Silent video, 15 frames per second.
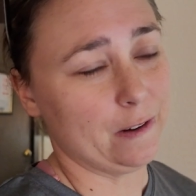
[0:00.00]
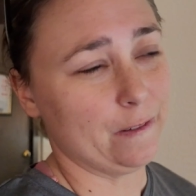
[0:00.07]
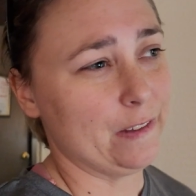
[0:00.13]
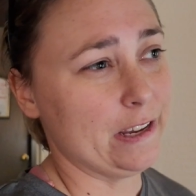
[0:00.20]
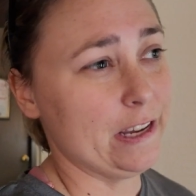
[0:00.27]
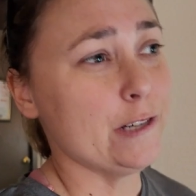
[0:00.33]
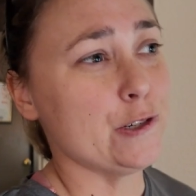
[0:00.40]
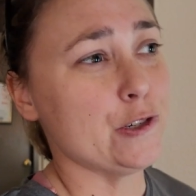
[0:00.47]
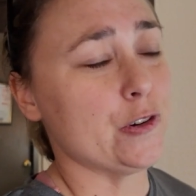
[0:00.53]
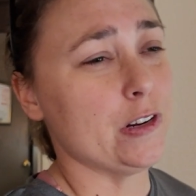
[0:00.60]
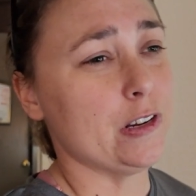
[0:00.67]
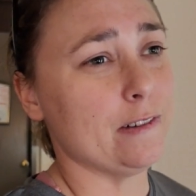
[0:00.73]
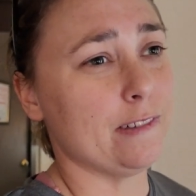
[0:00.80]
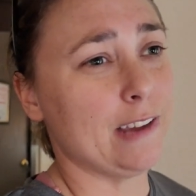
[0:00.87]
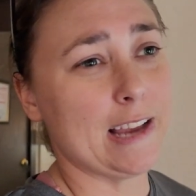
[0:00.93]
of the history
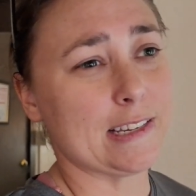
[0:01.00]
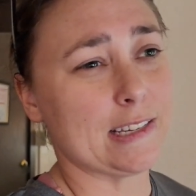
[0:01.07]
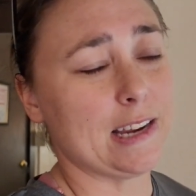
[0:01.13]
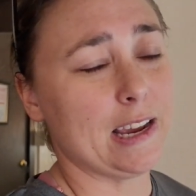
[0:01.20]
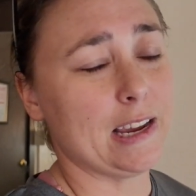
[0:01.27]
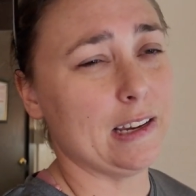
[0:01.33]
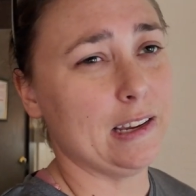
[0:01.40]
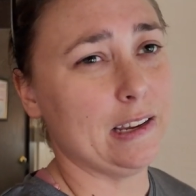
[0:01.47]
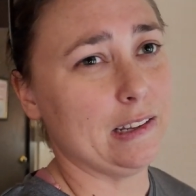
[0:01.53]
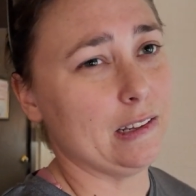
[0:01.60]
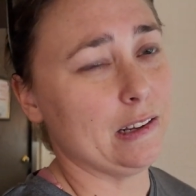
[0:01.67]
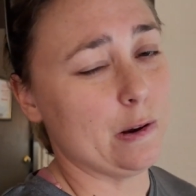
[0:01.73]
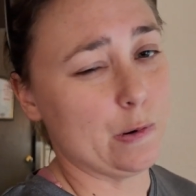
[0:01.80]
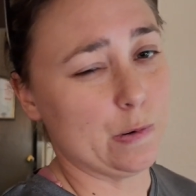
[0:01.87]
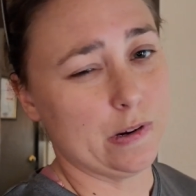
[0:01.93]
of Cassadaga and
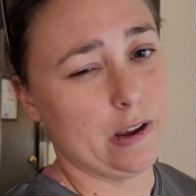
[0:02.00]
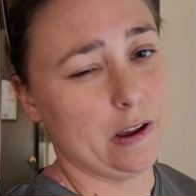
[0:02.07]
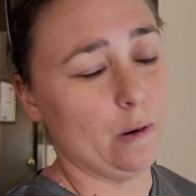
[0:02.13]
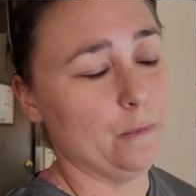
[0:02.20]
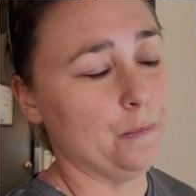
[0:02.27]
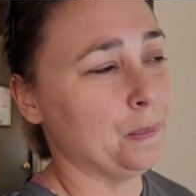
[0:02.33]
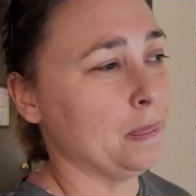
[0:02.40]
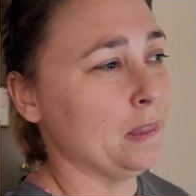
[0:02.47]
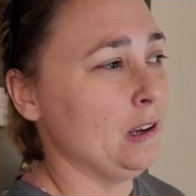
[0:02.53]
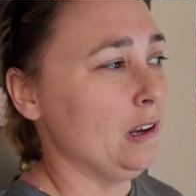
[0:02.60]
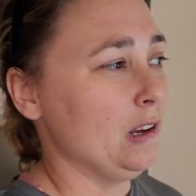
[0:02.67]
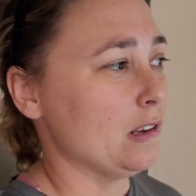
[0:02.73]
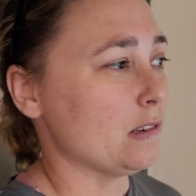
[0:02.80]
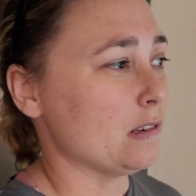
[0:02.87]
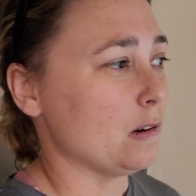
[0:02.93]
the hotel.
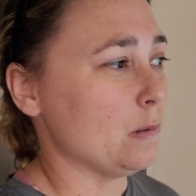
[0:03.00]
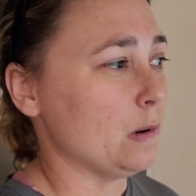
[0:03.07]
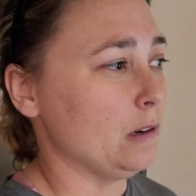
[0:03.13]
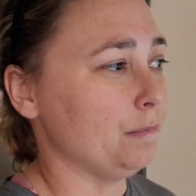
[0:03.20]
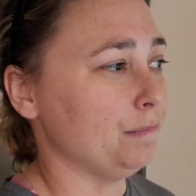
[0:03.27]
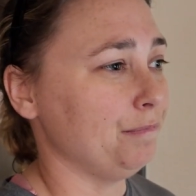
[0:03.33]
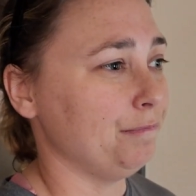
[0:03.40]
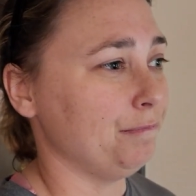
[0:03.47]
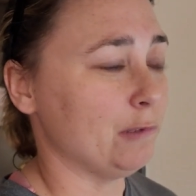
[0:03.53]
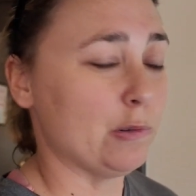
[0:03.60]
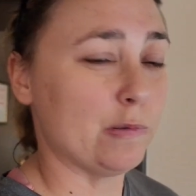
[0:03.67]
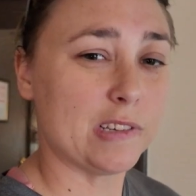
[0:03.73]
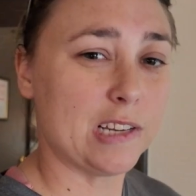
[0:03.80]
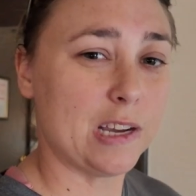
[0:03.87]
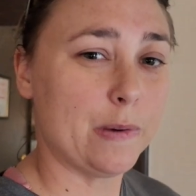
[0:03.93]
So we're
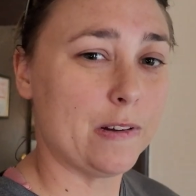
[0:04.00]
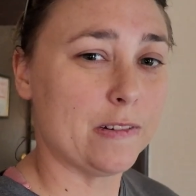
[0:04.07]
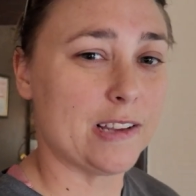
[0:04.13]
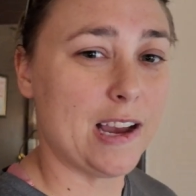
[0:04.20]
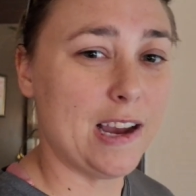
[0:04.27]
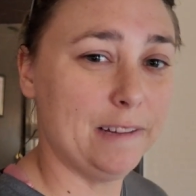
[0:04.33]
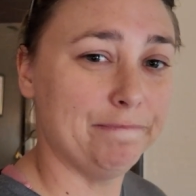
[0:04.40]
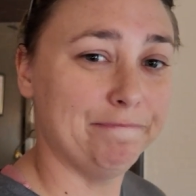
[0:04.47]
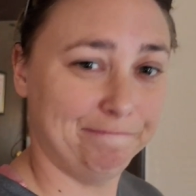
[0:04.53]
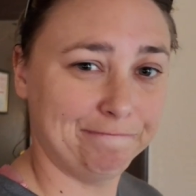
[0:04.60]
gonna step outside.